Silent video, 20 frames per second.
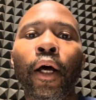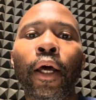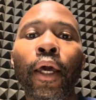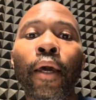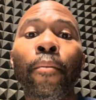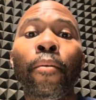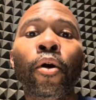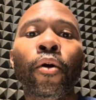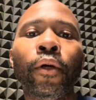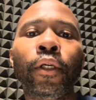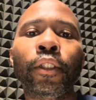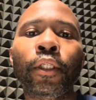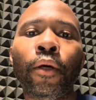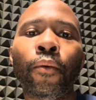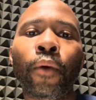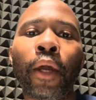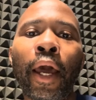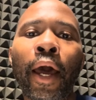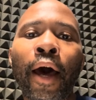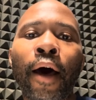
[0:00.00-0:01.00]
immigrants that
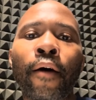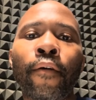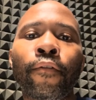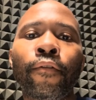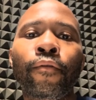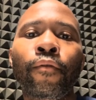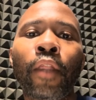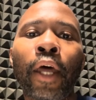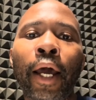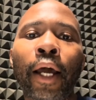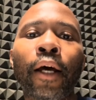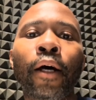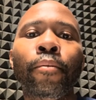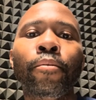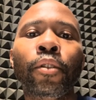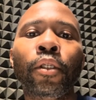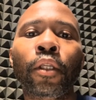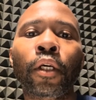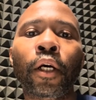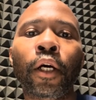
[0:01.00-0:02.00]
we have that come
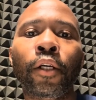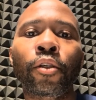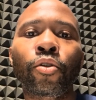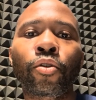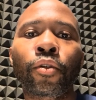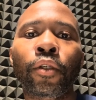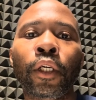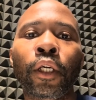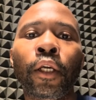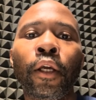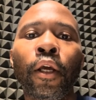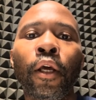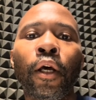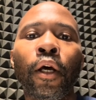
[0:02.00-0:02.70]
to the country